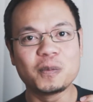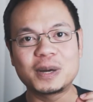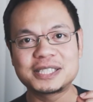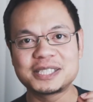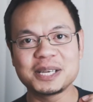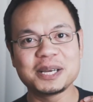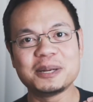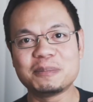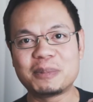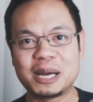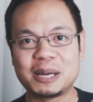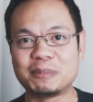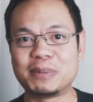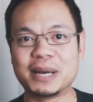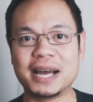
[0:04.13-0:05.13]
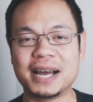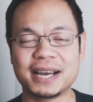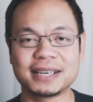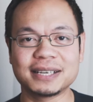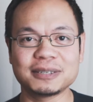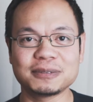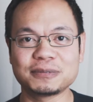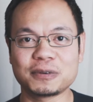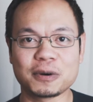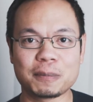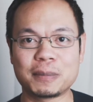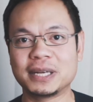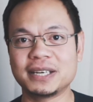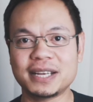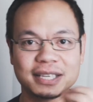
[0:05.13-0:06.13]
what's in my bag for
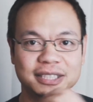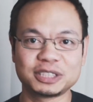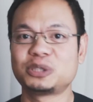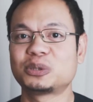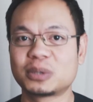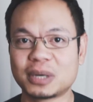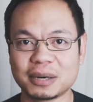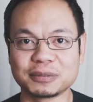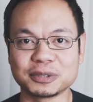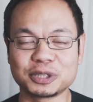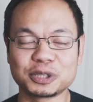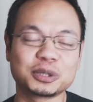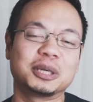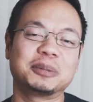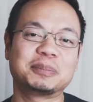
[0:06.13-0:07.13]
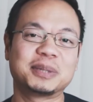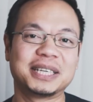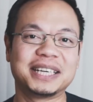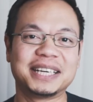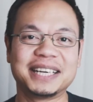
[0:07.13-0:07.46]
my next travel trip.